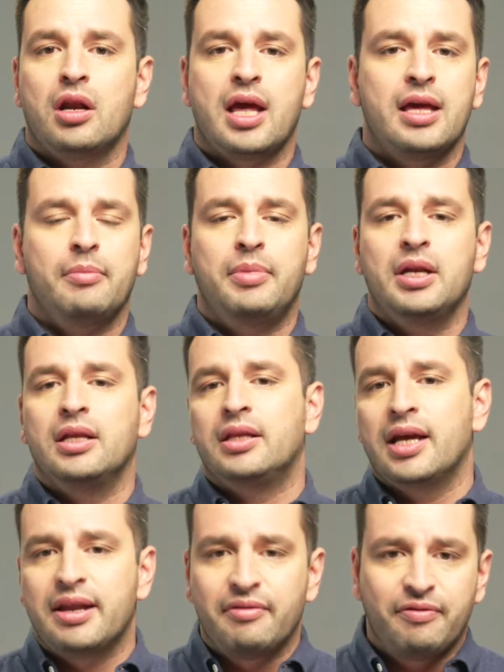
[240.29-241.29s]
liability
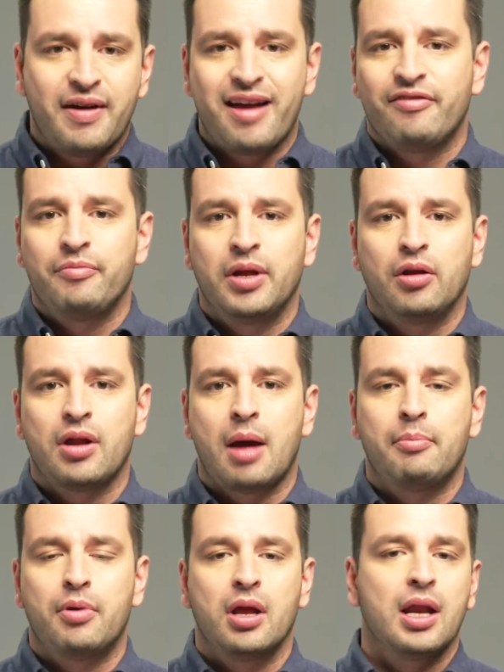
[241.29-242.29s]
and a 5 million
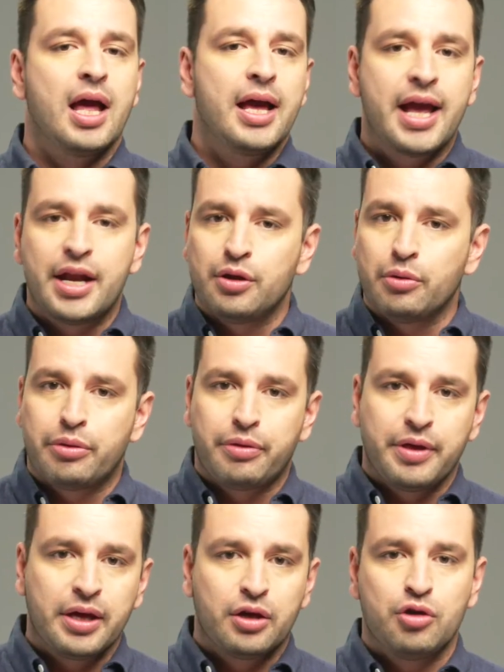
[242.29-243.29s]
umbrella and you
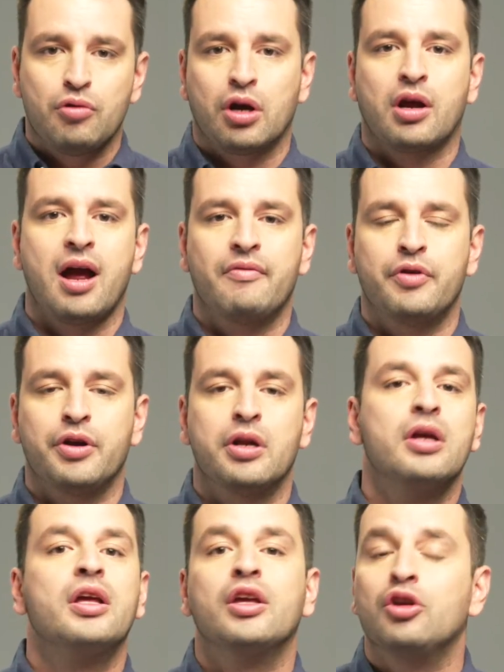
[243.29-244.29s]
think you are covered.
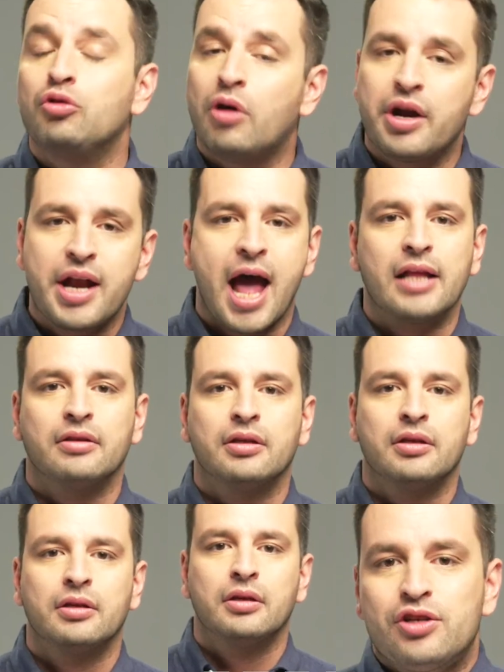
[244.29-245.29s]
You are not.
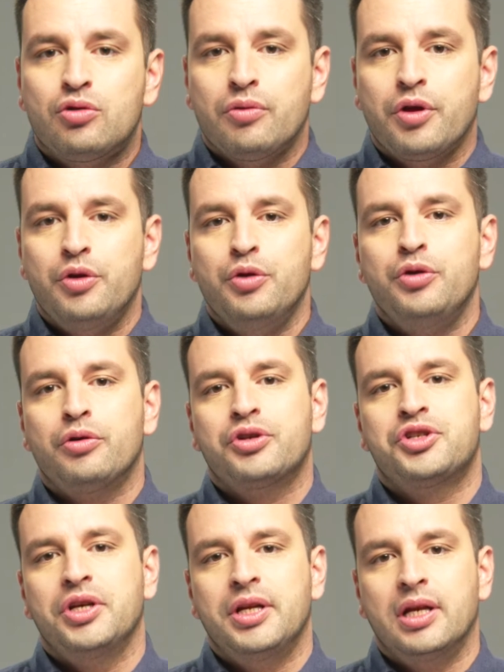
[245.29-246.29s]
Based on the New York
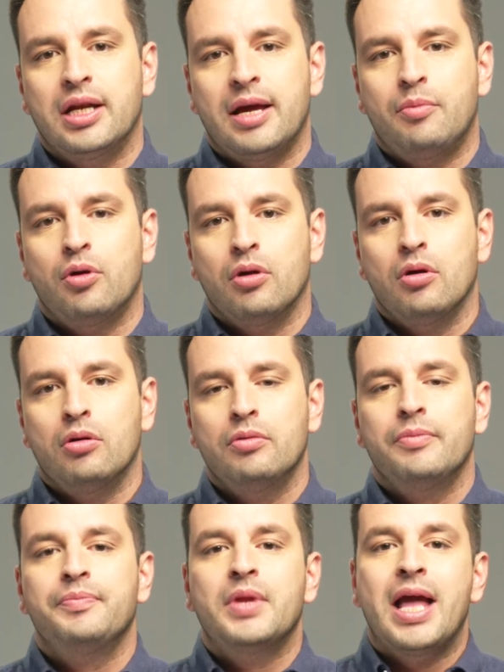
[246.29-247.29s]
City labor law,
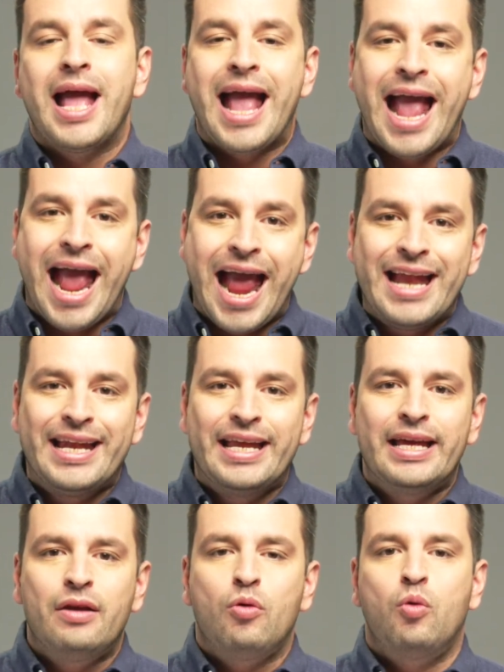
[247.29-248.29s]

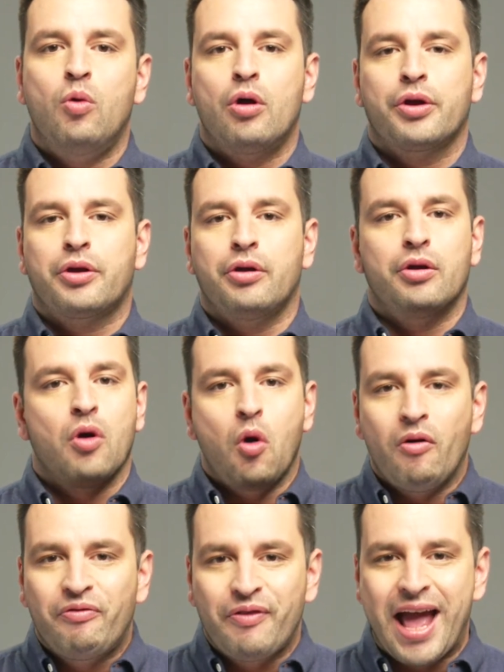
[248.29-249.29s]
any worker
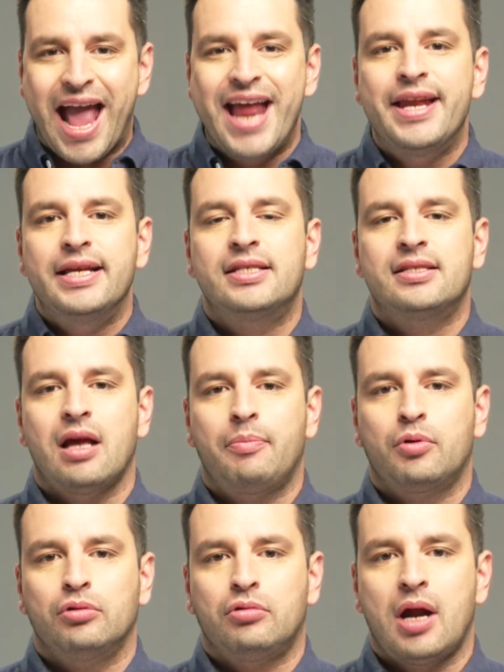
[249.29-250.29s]
of any
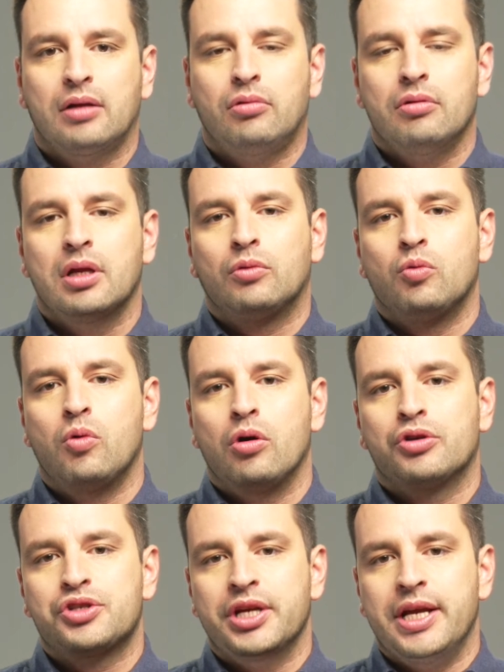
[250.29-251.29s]
subcontractor that
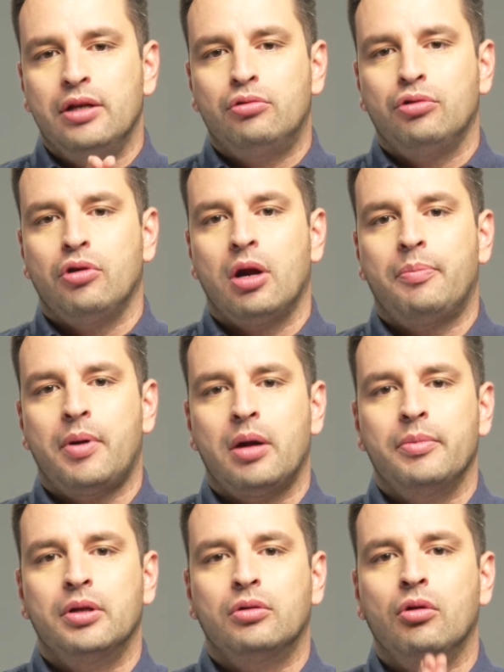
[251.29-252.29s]
walks into your
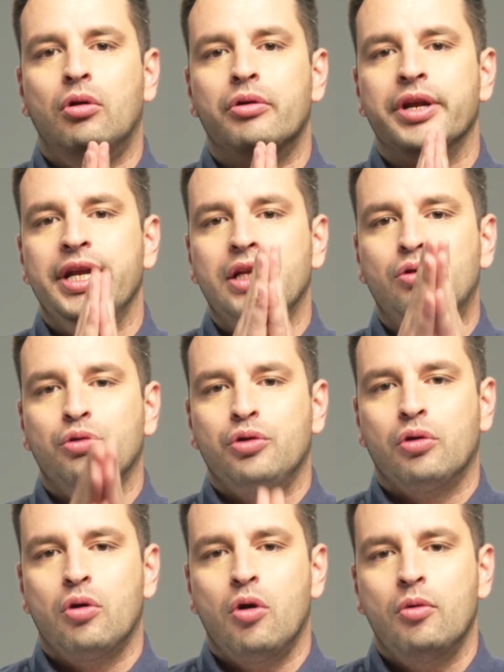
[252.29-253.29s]
apartment or into
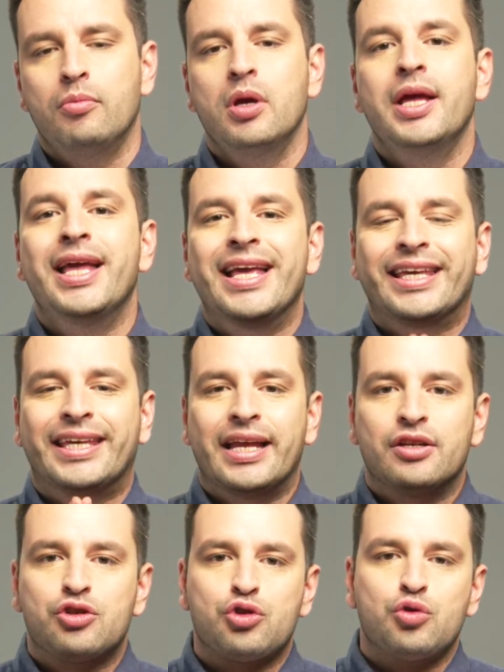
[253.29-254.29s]
your home can
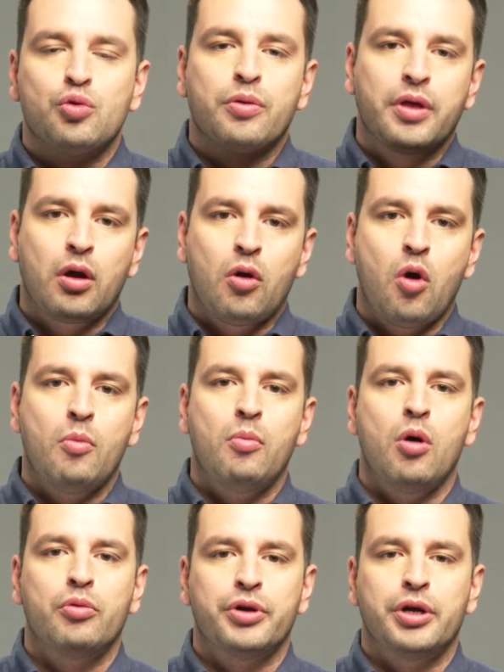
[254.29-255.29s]
sue the
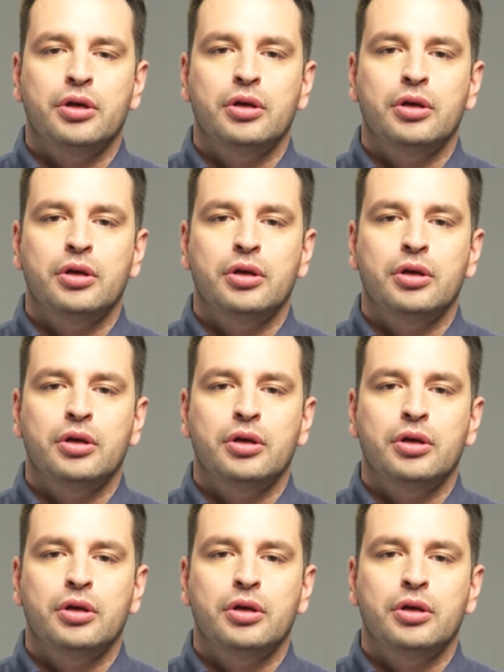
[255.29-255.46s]
homeowner.